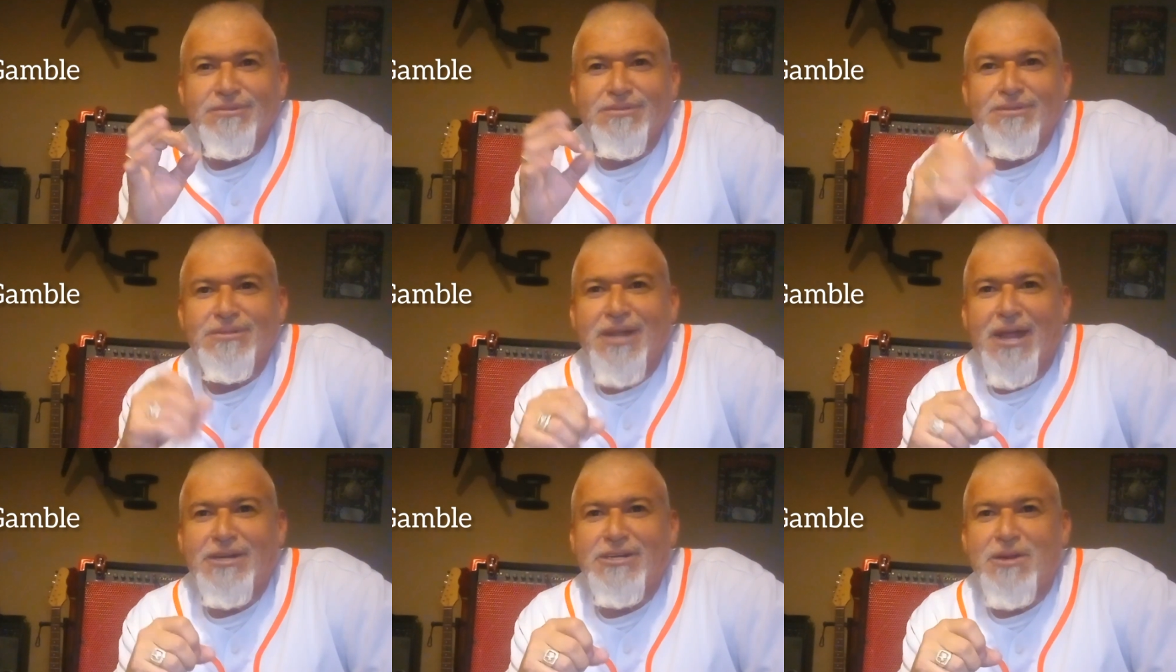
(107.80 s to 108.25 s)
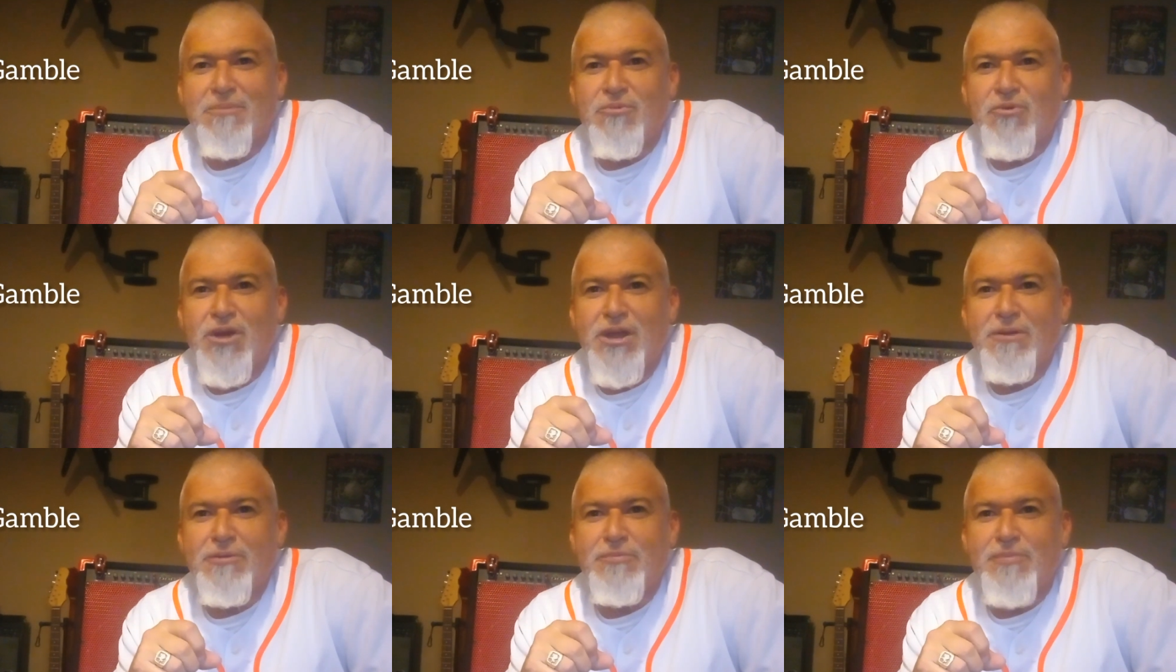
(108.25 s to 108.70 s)
Like them
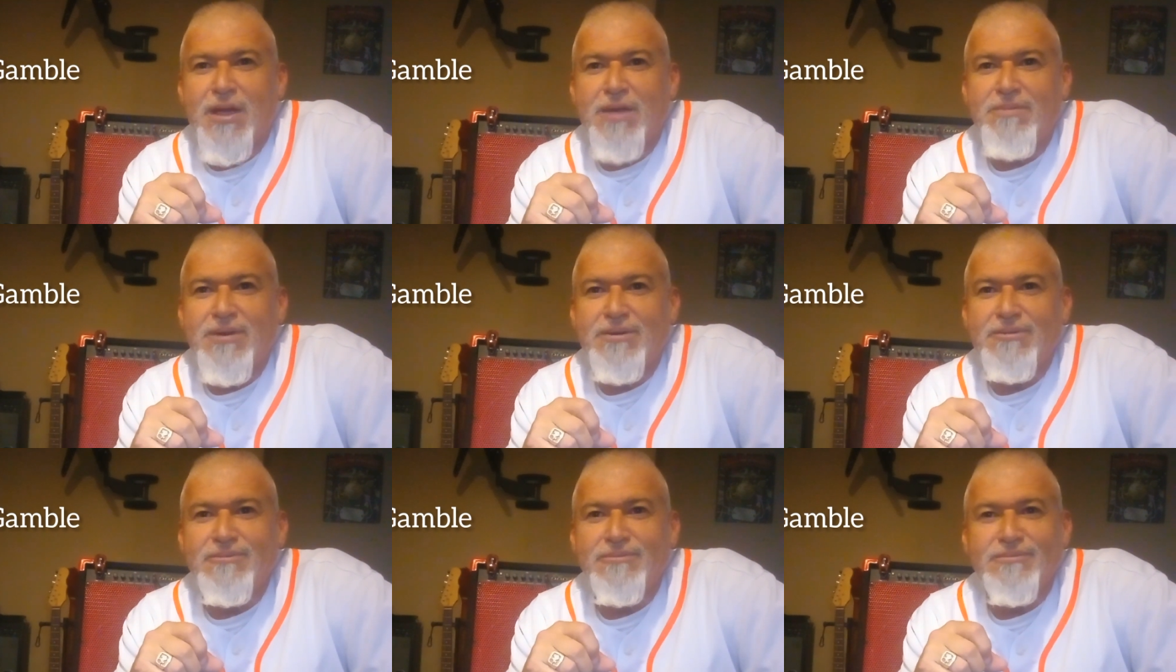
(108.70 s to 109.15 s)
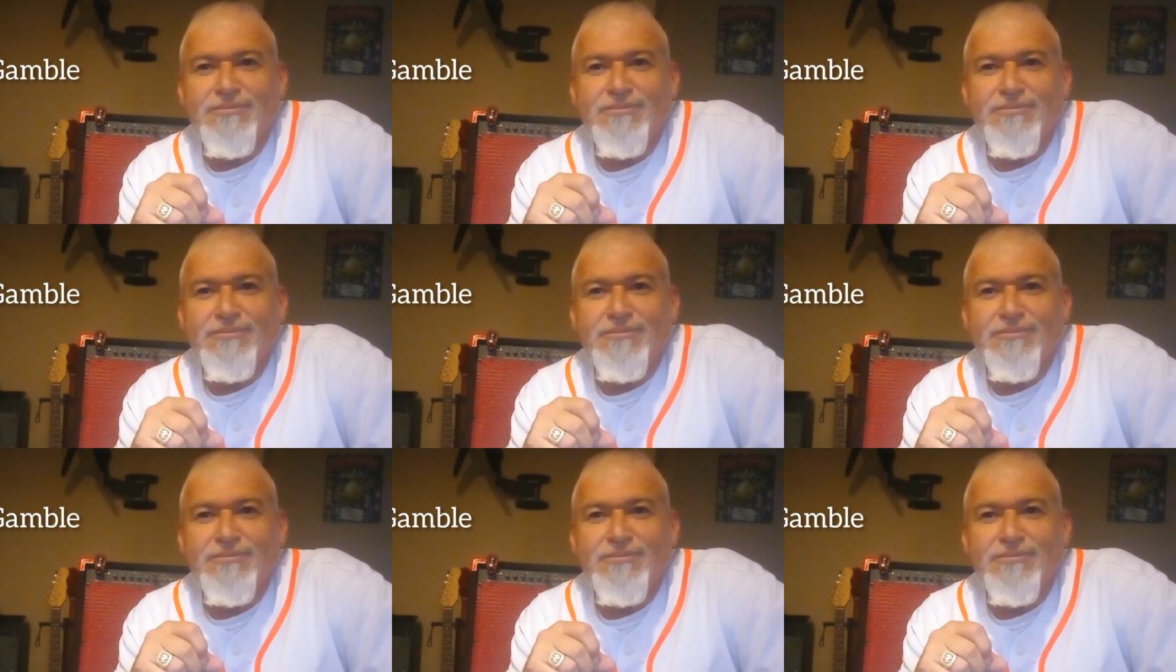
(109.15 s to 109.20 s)
ribs, baby.